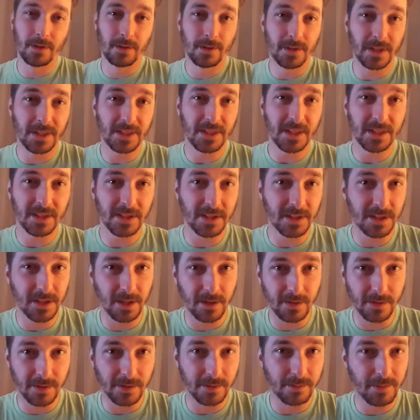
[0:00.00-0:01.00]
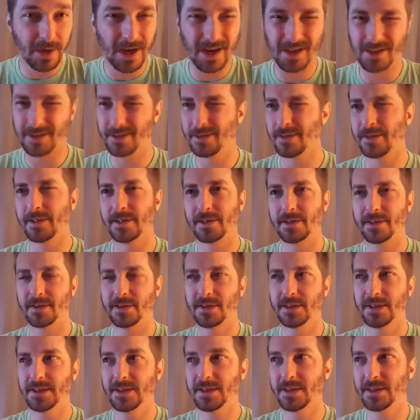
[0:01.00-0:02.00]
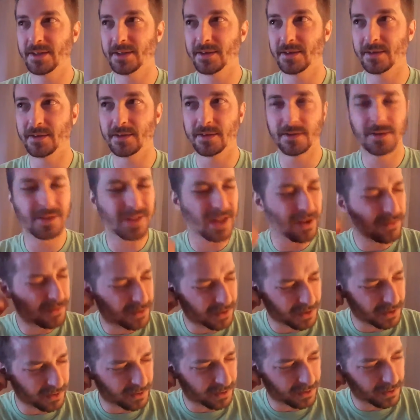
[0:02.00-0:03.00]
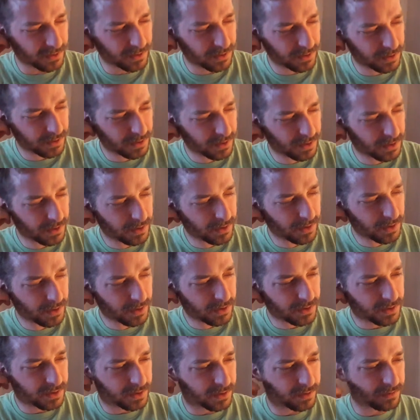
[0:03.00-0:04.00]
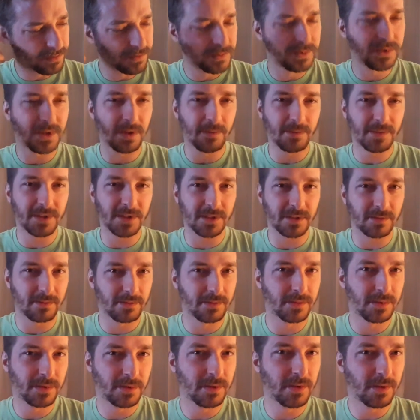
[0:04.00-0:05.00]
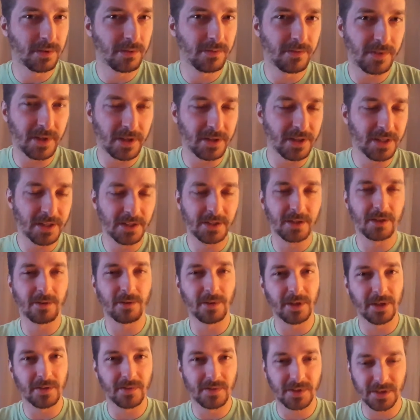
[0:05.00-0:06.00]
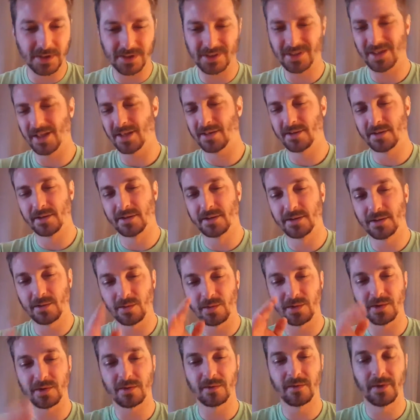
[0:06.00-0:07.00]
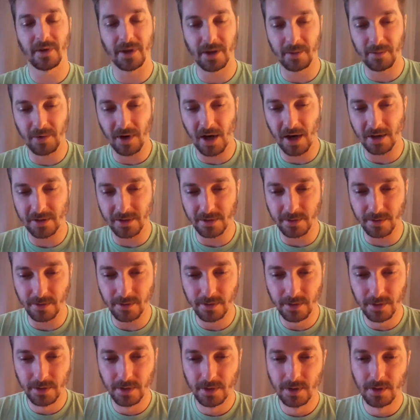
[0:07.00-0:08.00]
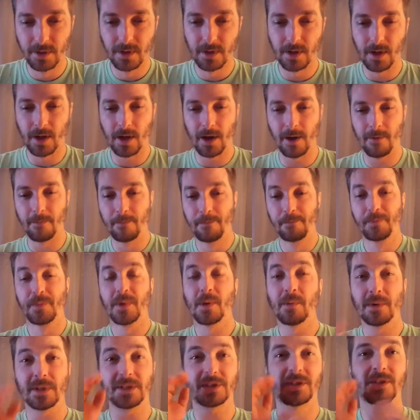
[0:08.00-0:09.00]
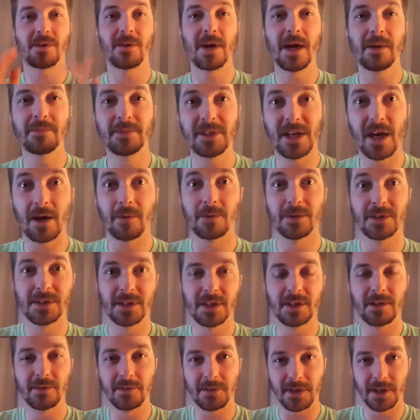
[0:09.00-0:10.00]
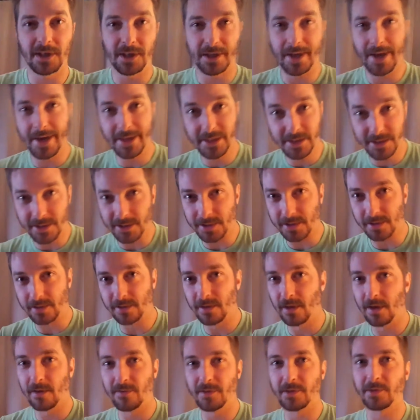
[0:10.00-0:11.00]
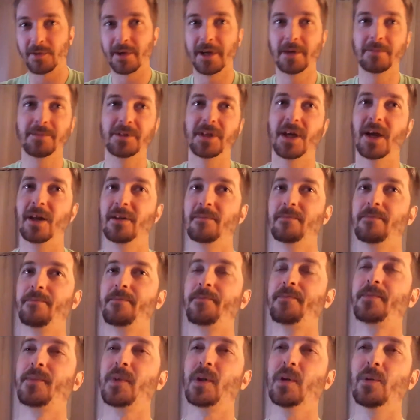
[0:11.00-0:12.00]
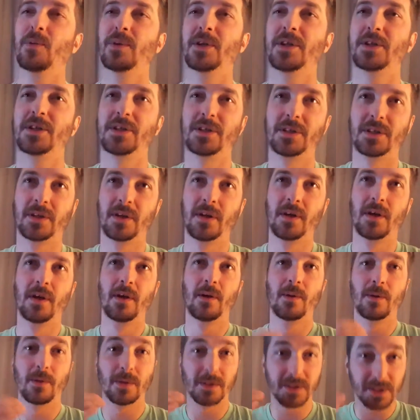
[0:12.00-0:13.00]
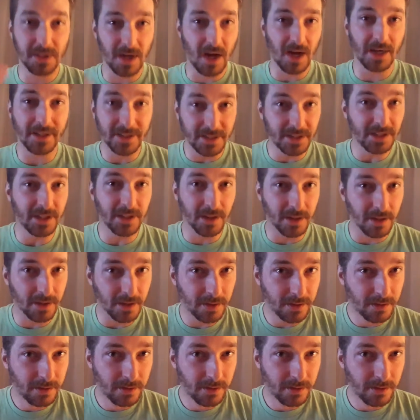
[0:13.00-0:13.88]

tested those back in like the 60s and 70s to some varying degree of success. It just wasn't very practical. But a scramjet was then a variation of the ramjet, which was an idea